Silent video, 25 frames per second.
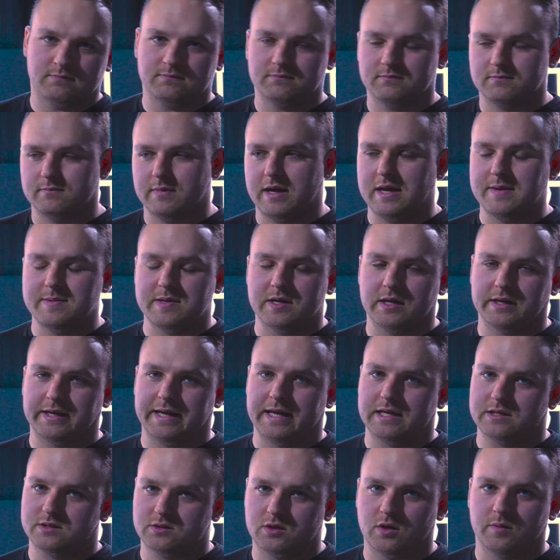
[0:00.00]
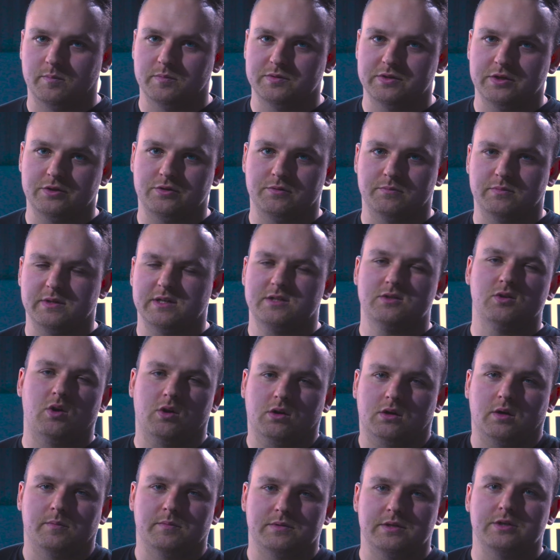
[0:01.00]
maybe I guess competition, but it's not
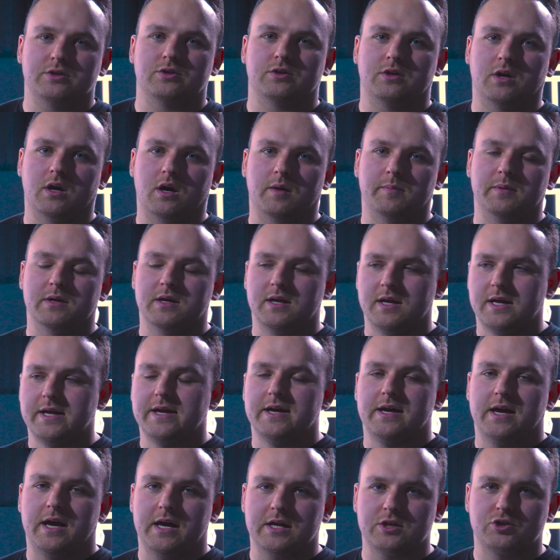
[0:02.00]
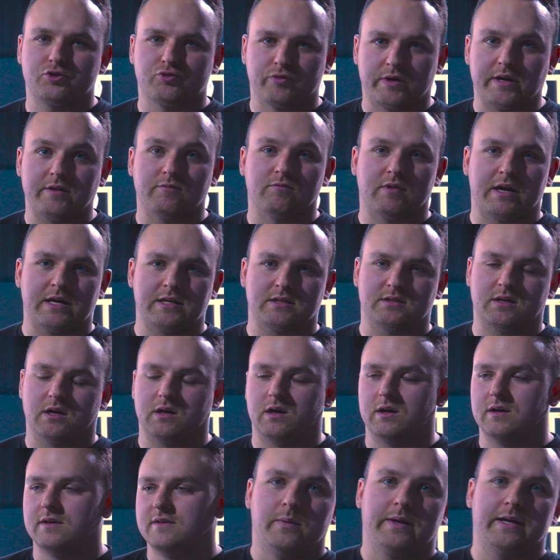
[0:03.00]
a competition car, but a street race
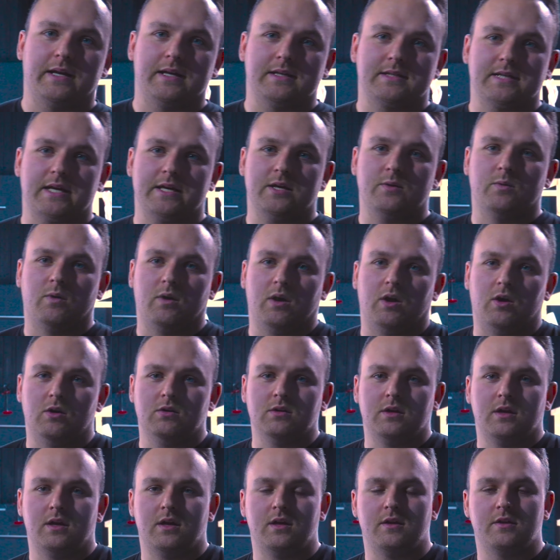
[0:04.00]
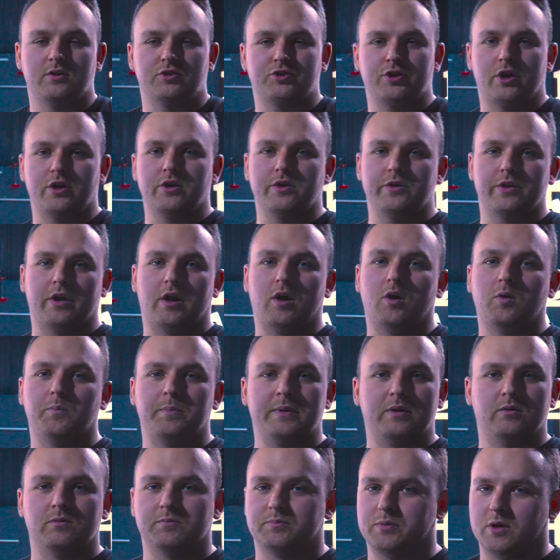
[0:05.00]
car. We're going to take you along, show you the whole
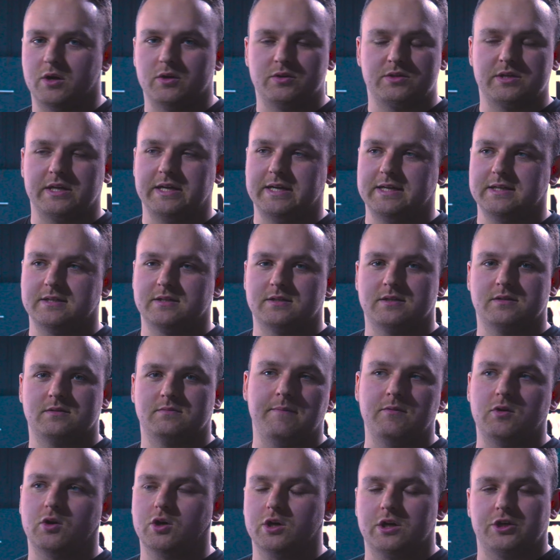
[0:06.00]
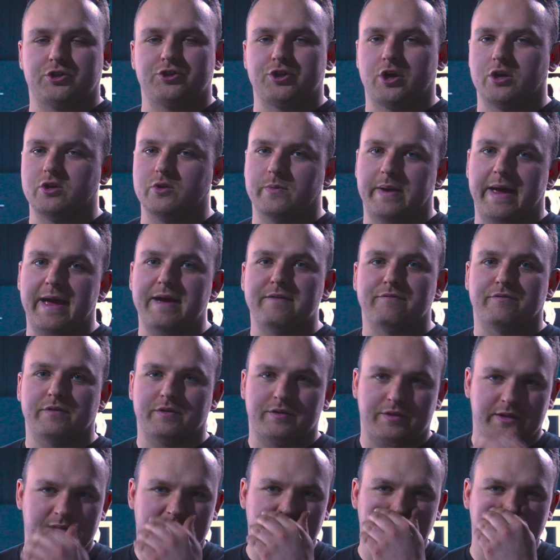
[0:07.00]
build process. I'm not going to show you
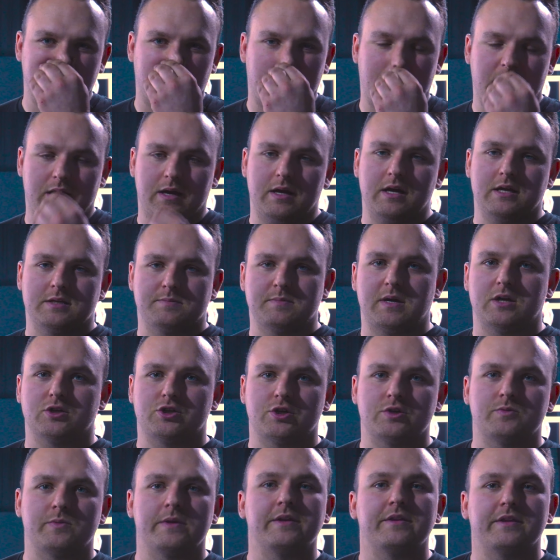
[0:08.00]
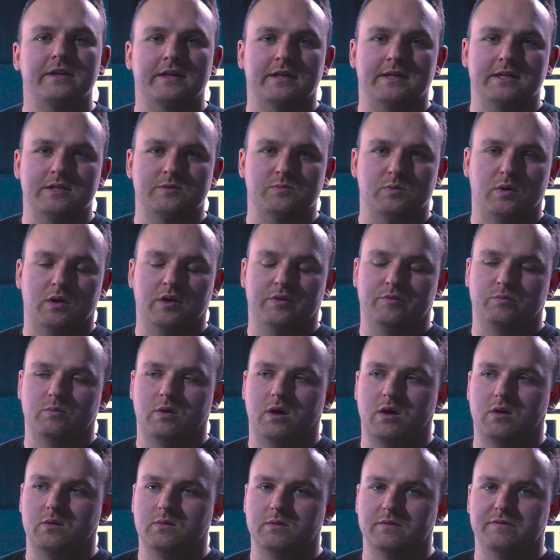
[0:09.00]
everything, but as much as we think is
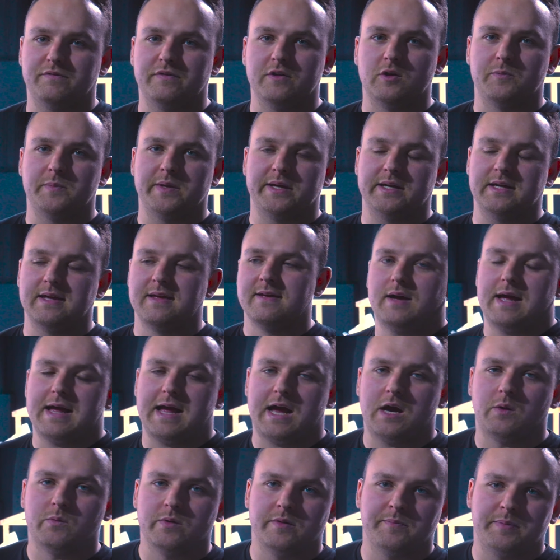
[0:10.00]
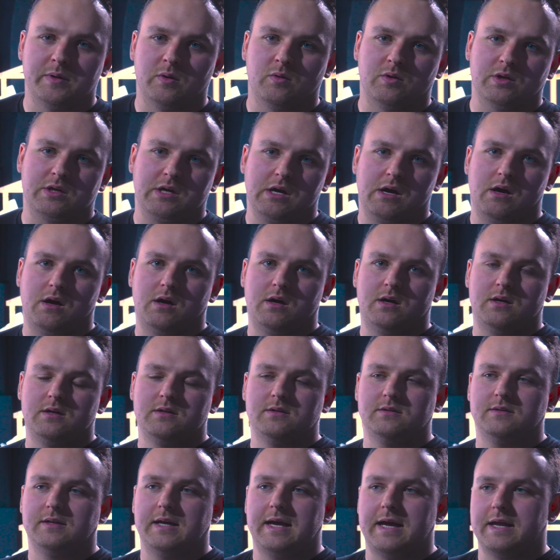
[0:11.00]
worthwhile with filming, how we built the car,
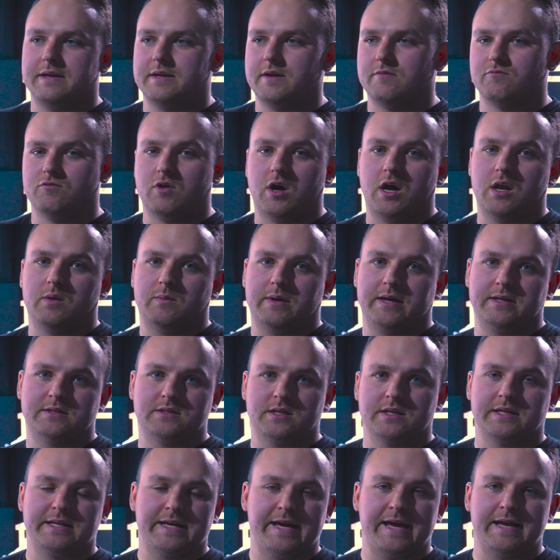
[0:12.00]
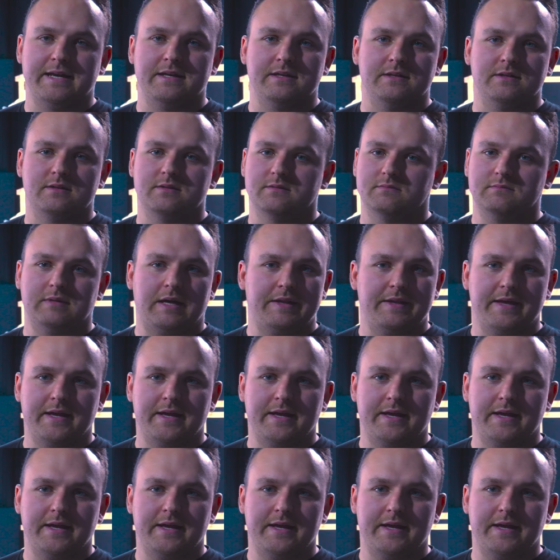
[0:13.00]
and then right the way to the end, and